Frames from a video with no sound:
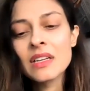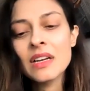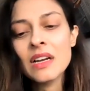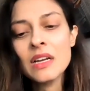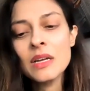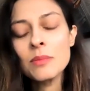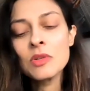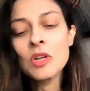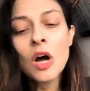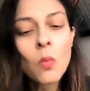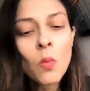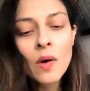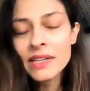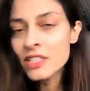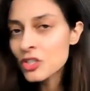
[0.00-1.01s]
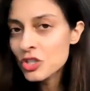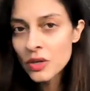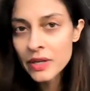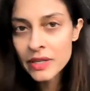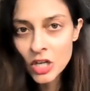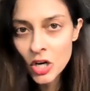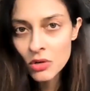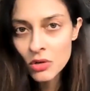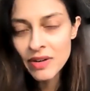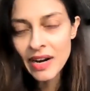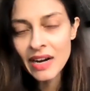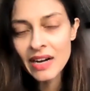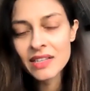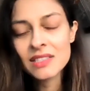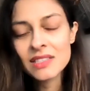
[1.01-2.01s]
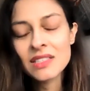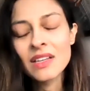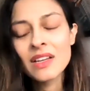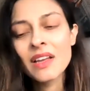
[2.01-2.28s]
not wanting to join COVAX.